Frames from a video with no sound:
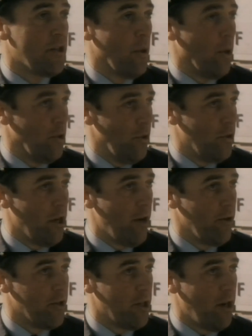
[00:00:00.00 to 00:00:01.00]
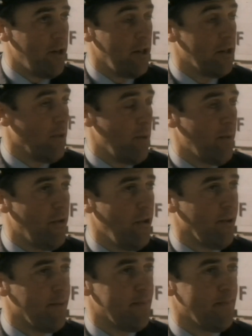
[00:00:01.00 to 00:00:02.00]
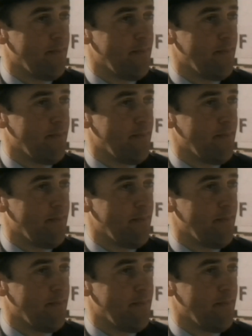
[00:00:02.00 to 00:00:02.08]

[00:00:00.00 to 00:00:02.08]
So unusual aerial sightings we prefer.